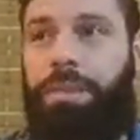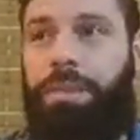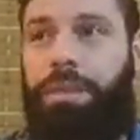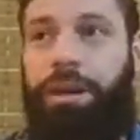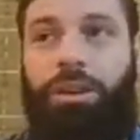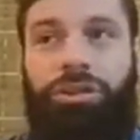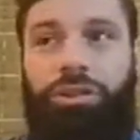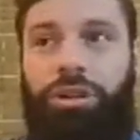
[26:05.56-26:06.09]

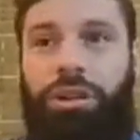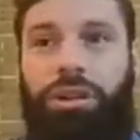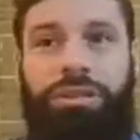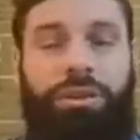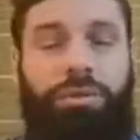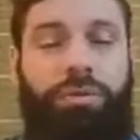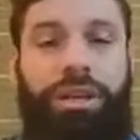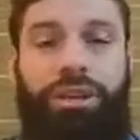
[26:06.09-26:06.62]
the $100
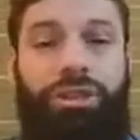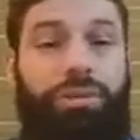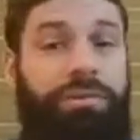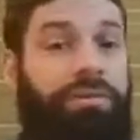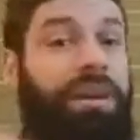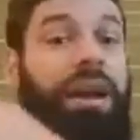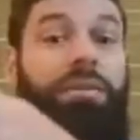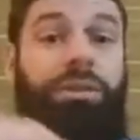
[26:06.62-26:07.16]
that reached
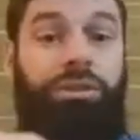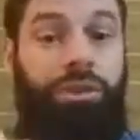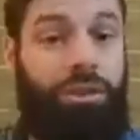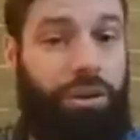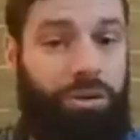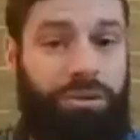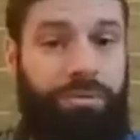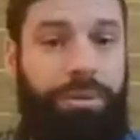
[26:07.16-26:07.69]

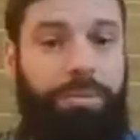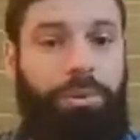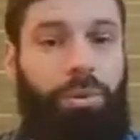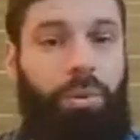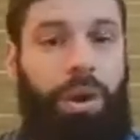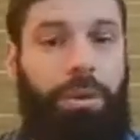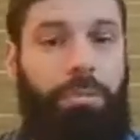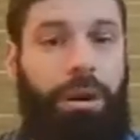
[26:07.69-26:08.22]
500,000 people
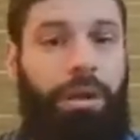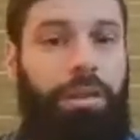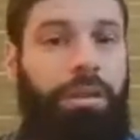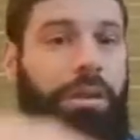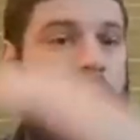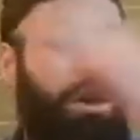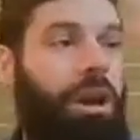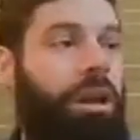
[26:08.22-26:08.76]
one month
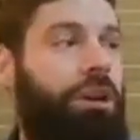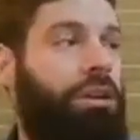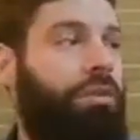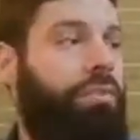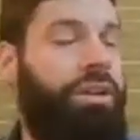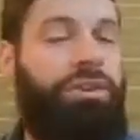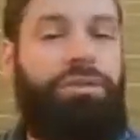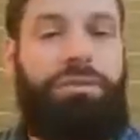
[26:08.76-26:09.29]
can
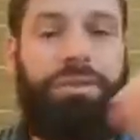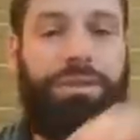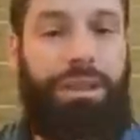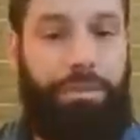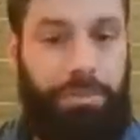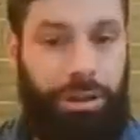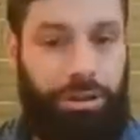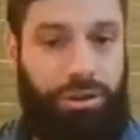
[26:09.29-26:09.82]
reach
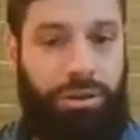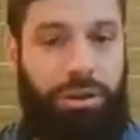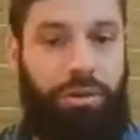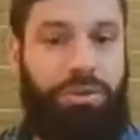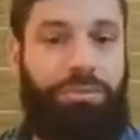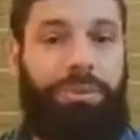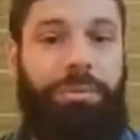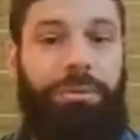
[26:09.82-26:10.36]

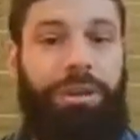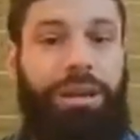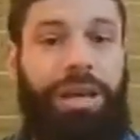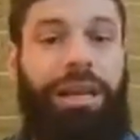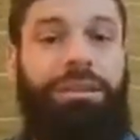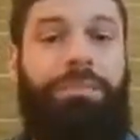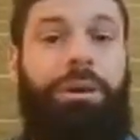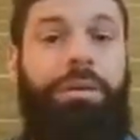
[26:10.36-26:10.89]
700,000 people the
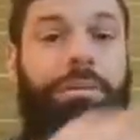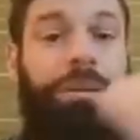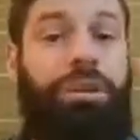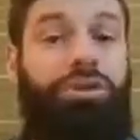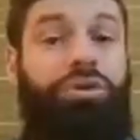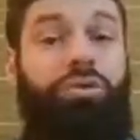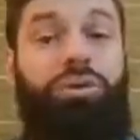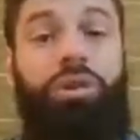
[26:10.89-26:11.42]
next month,
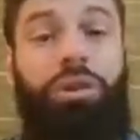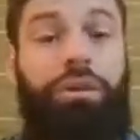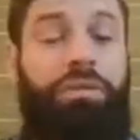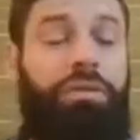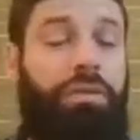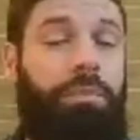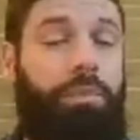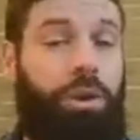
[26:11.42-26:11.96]
because you learned
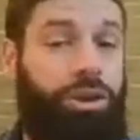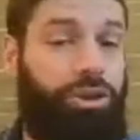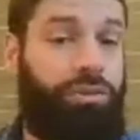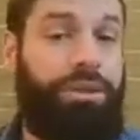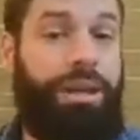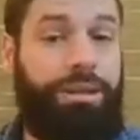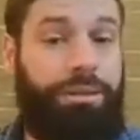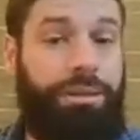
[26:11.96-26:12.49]
from what you
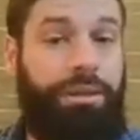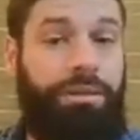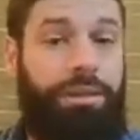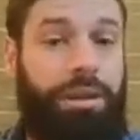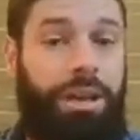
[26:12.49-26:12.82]
tested.